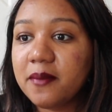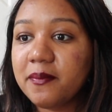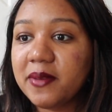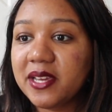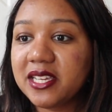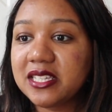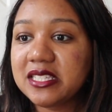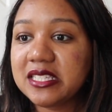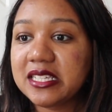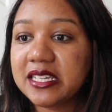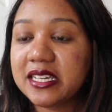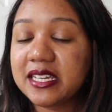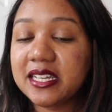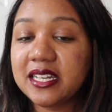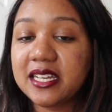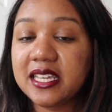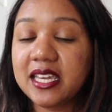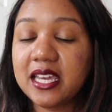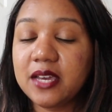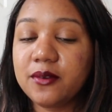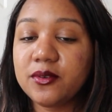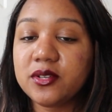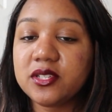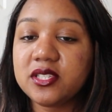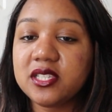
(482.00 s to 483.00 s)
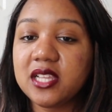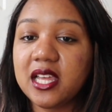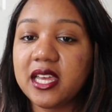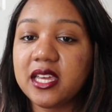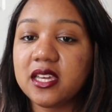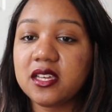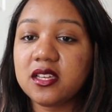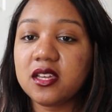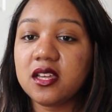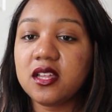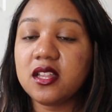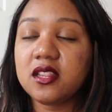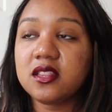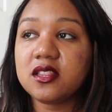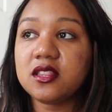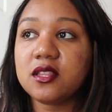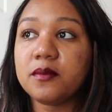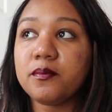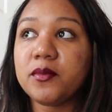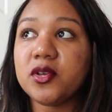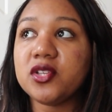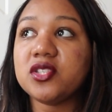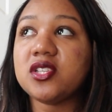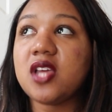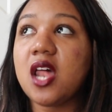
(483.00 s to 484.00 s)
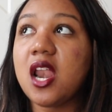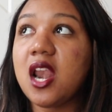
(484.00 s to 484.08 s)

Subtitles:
basically it was like the most